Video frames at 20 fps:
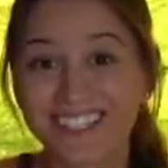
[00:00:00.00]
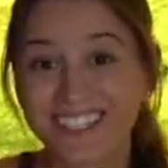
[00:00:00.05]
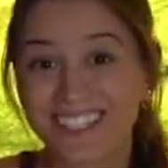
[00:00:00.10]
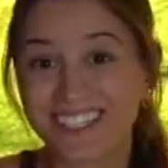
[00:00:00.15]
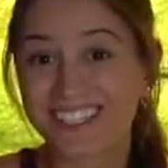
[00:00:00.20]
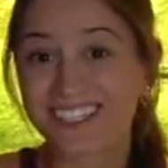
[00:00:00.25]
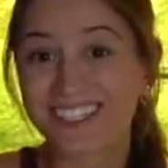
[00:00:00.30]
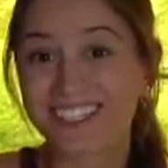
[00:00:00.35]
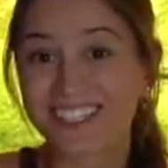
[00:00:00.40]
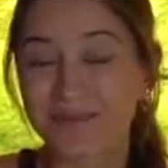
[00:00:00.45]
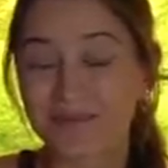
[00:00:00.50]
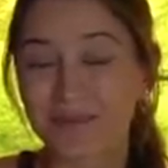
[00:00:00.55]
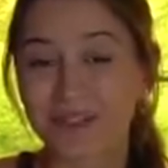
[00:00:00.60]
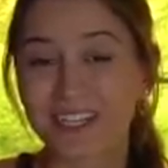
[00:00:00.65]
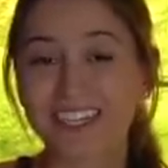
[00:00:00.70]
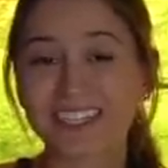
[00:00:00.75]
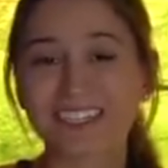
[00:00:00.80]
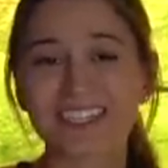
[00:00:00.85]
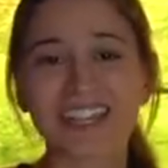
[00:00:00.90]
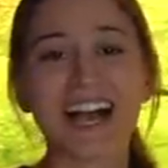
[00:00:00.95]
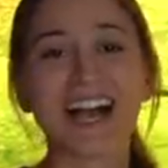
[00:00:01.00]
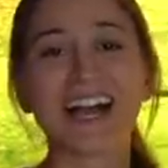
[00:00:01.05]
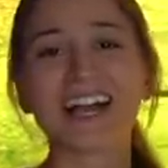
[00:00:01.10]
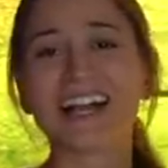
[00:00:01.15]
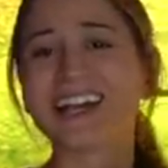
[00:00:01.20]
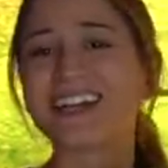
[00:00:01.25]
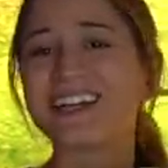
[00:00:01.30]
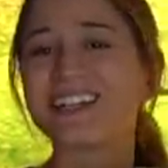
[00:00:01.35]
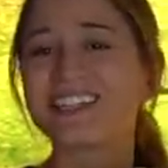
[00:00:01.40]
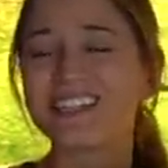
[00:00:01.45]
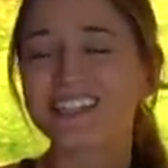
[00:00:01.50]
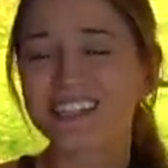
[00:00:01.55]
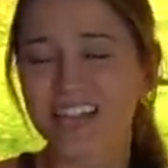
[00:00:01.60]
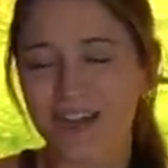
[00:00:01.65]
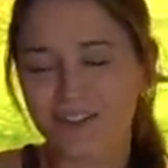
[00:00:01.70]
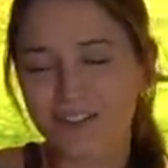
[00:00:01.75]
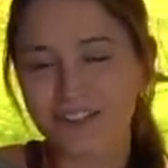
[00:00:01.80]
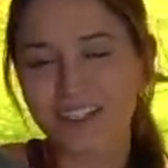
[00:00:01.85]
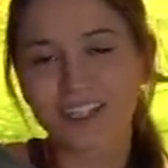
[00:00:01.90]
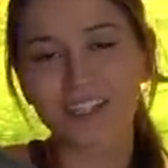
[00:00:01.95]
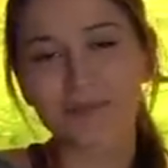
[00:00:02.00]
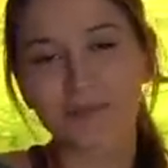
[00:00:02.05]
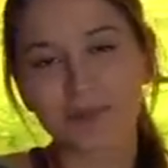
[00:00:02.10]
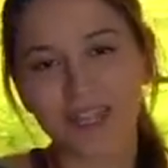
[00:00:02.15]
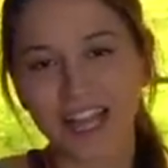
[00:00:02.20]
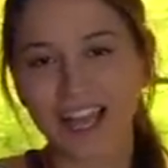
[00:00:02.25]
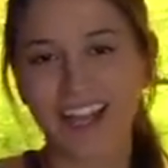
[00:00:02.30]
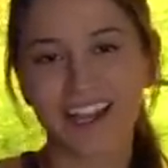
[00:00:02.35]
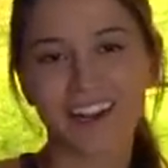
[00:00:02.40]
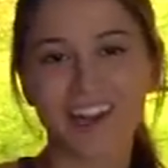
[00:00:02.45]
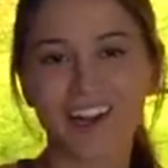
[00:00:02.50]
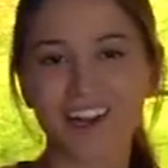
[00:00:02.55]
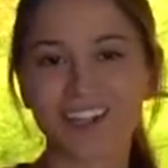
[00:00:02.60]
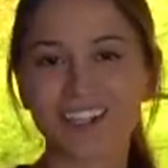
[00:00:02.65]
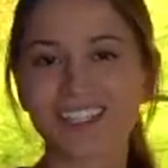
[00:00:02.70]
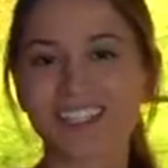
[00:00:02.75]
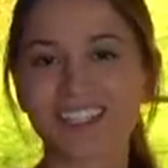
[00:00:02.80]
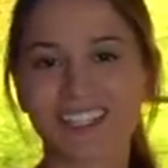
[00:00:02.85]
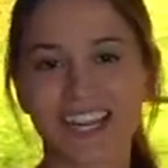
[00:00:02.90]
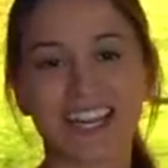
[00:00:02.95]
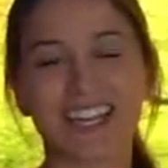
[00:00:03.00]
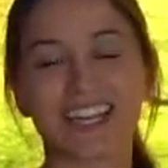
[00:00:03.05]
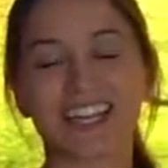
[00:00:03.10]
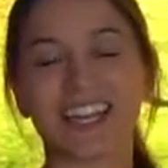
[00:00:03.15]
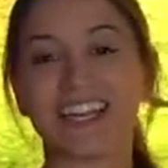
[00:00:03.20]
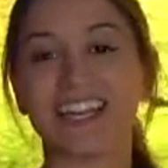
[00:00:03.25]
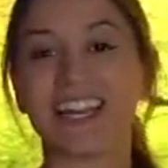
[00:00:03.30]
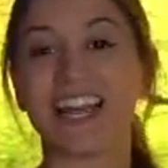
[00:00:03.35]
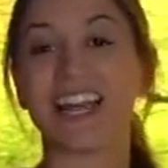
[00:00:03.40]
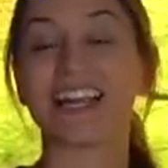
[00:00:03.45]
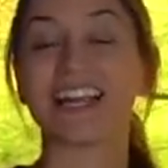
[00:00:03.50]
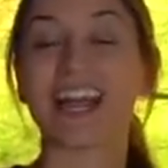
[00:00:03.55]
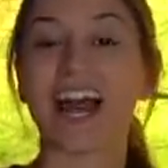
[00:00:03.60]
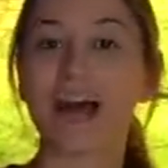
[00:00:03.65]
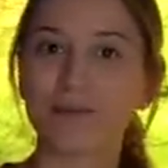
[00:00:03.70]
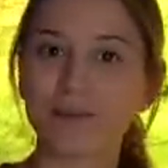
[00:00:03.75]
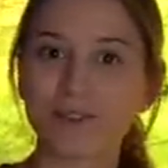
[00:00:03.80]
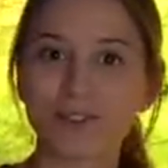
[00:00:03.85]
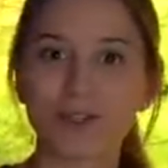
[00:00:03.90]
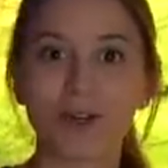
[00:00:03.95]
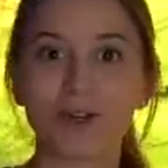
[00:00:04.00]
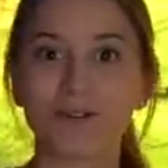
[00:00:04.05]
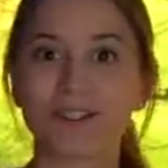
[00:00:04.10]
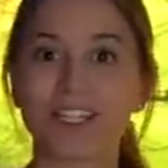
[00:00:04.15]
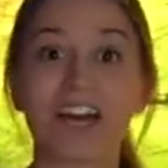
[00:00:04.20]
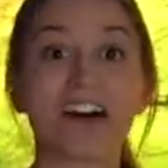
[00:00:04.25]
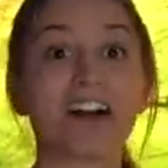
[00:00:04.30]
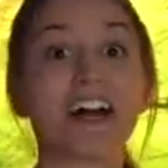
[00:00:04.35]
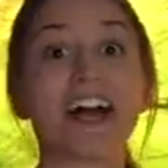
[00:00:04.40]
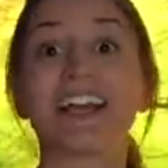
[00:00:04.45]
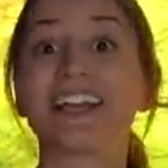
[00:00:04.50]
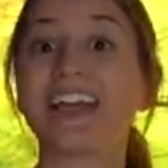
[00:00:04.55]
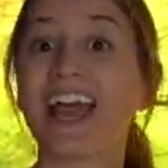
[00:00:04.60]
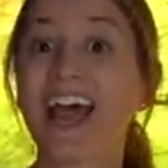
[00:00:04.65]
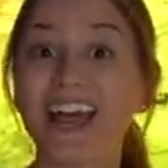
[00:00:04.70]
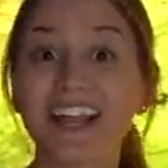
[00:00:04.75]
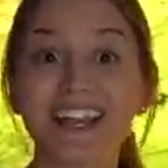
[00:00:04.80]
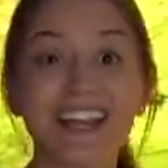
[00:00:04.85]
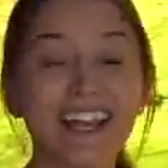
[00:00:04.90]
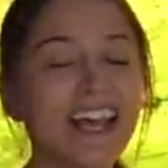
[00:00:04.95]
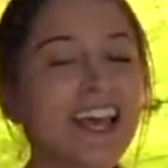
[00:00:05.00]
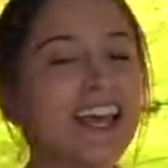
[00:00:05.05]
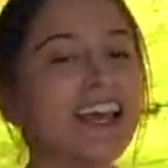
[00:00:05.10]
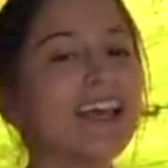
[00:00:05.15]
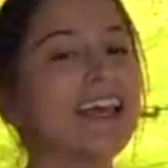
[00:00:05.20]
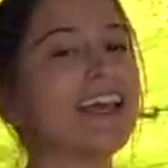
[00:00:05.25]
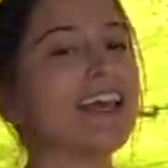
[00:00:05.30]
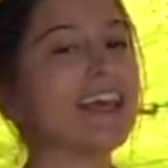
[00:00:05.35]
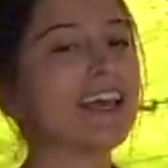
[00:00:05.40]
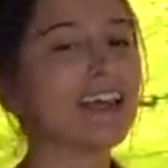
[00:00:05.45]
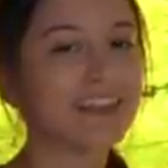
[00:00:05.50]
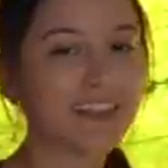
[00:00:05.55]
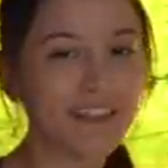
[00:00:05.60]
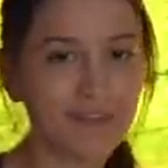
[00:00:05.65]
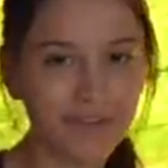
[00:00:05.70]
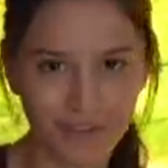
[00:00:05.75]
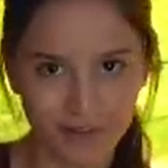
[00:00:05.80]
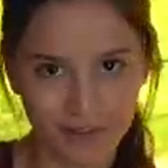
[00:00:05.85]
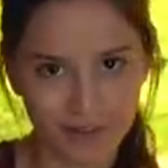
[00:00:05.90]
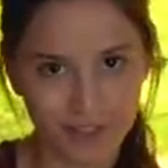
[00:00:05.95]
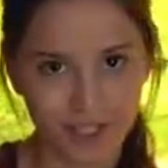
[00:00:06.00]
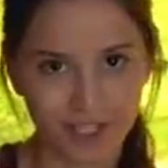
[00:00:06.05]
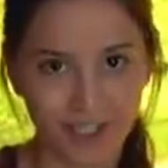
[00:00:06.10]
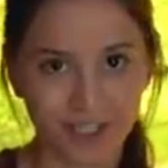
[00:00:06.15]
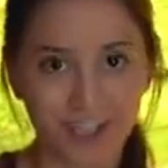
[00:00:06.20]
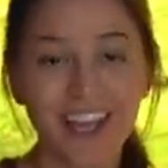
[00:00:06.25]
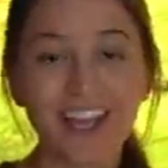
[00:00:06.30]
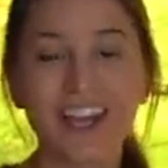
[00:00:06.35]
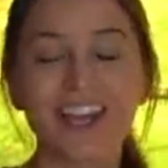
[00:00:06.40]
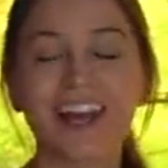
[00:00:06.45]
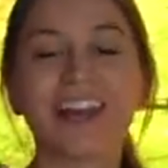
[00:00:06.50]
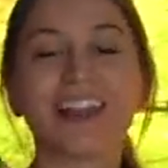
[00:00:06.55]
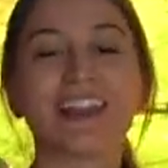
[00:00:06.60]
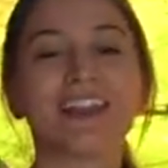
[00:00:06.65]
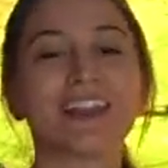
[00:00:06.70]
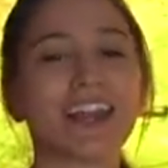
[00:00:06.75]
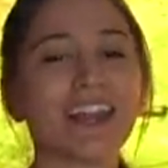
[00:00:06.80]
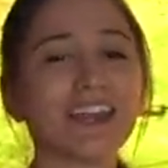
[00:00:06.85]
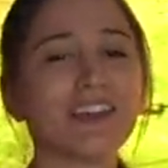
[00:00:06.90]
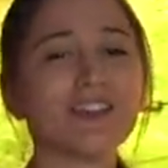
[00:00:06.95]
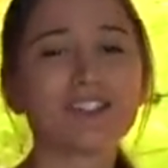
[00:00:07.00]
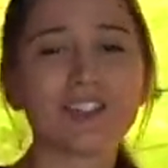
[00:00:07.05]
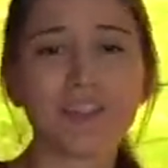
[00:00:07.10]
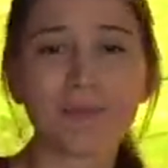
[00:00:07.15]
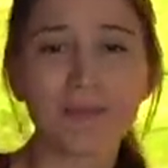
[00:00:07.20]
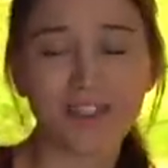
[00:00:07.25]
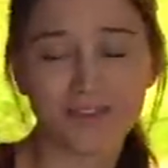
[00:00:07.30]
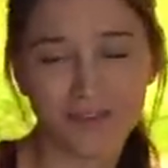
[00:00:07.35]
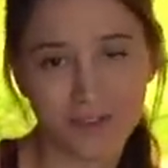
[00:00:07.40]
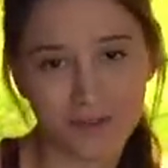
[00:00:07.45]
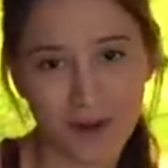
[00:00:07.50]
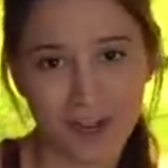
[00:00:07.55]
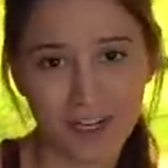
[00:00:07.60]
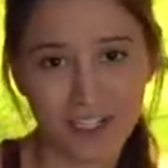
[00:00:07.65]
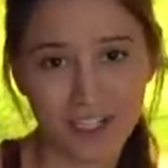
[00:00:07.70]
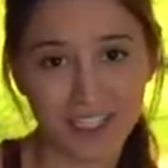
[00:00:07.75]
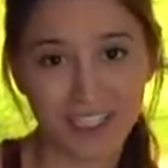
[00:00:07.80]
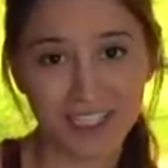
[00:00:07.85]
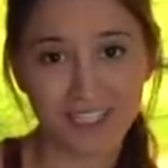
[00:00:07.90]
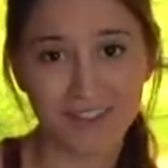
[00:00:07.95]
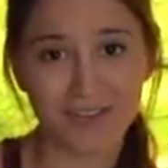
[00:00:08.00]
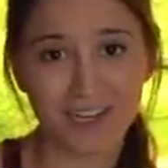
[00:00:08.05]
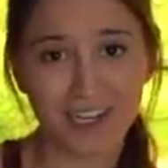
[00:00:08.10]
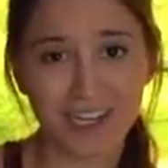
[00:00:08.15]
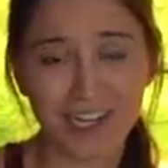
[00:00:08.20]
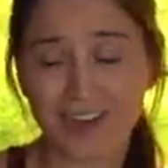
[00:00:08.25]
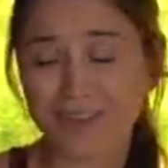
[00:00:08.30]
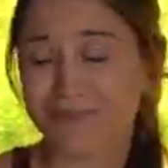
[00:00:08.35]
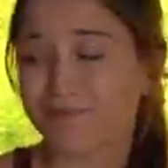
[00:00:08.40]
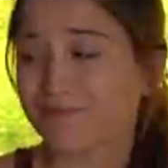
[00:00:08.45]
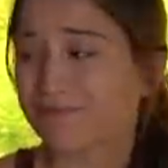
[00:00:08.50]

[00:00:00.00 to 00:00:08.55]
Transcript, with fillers: is this place? I definitely plan on staying in a capsule hotel again in the future Thank you so much for watching this video.